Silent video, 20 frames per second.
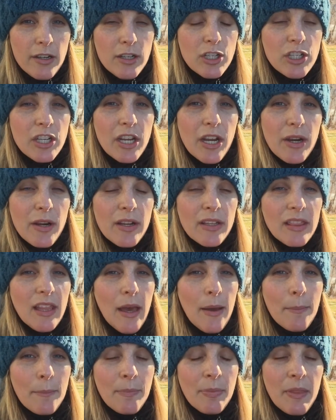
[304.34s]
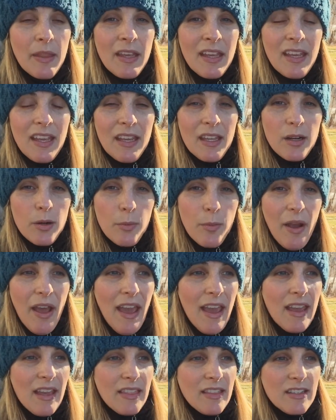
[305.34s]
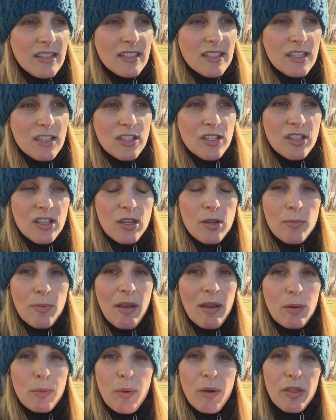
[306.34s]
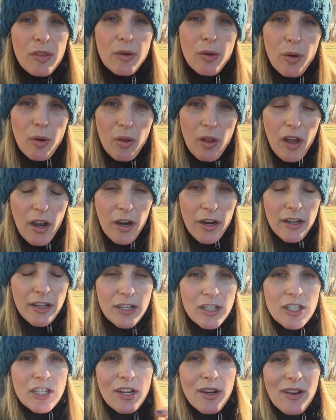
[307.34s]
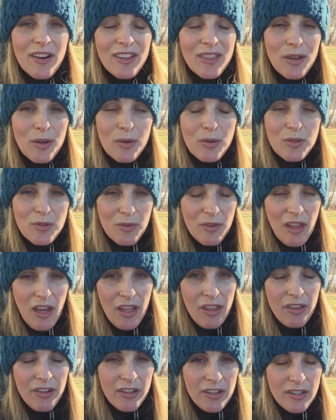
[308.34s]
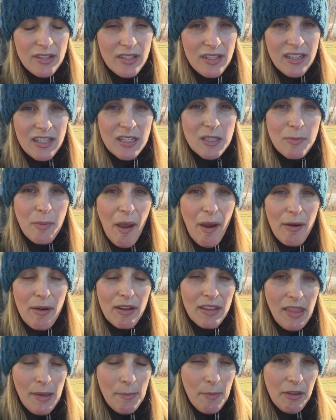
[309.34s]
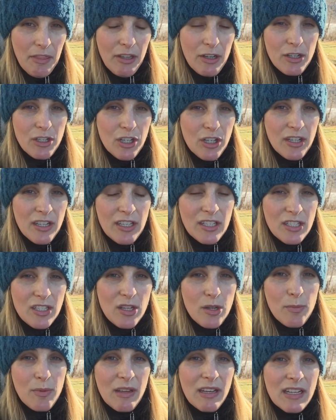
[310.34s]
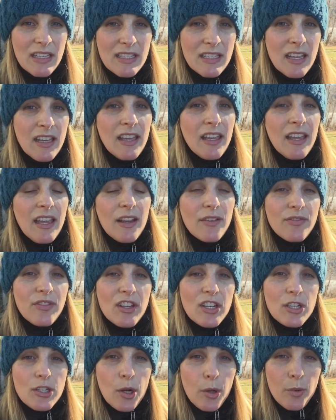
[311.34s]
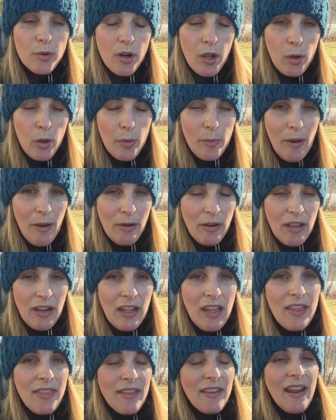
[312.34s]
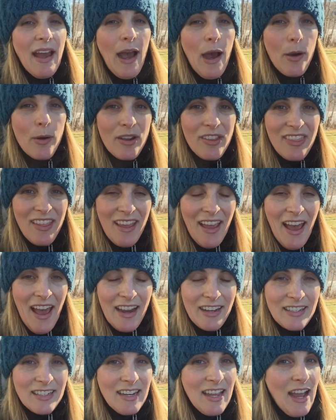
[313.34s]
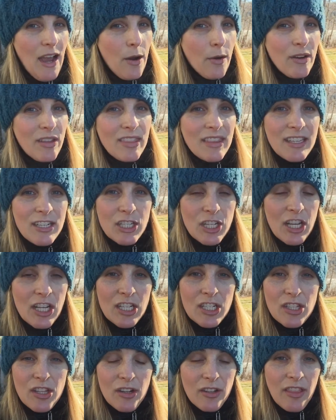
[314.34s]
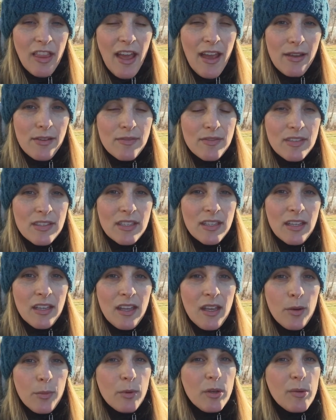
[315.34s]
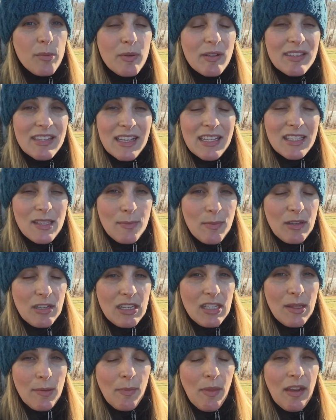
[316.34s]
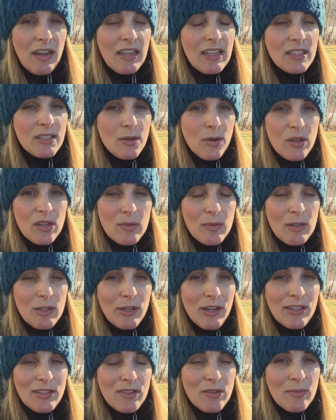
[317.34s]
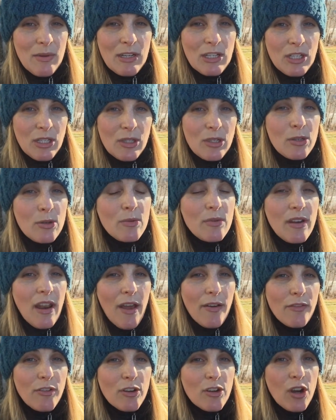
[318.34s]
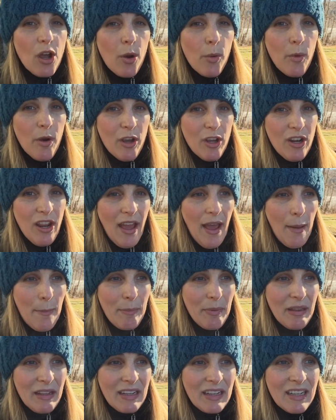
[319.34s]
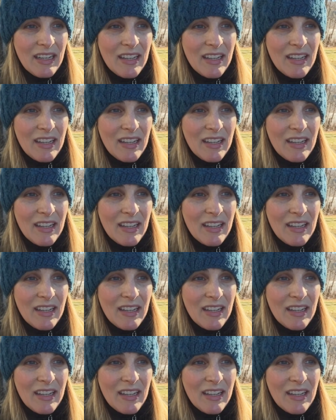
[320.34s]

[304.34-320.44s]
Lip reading: and sharing them in a way, the decisions that you made with your whole heart, and sharing those with others and inspiring them on their journeys too. Because if they don't know about it, then how can they act and how can they change their lives? When you present something to them that is going to be transformational, you never know what could happen.